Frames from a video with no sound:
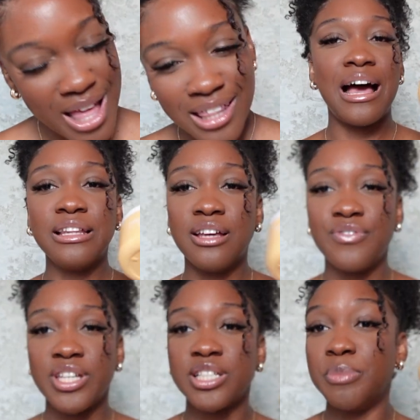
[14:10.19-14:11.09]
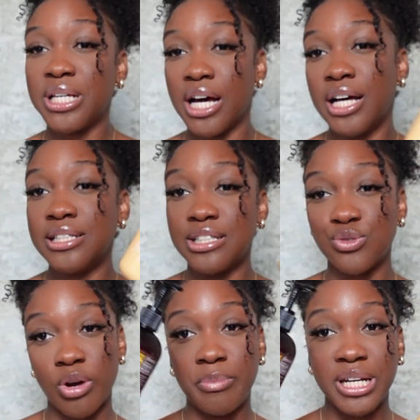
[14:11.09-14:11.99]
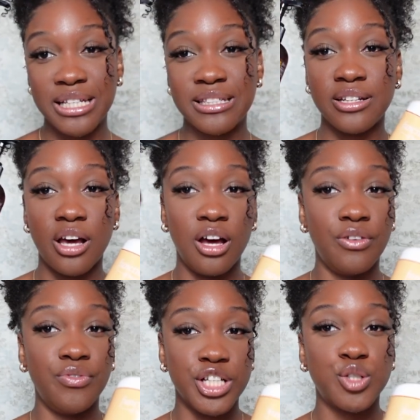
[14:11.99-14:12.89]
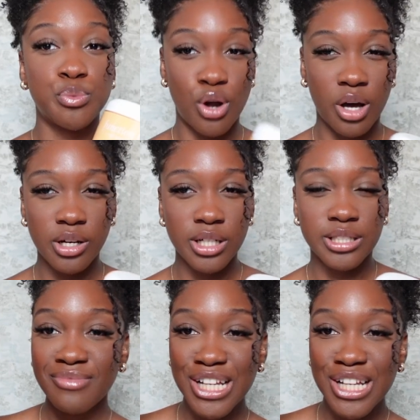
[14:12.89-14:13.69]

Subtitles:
I love this because it's reminiscent of this product.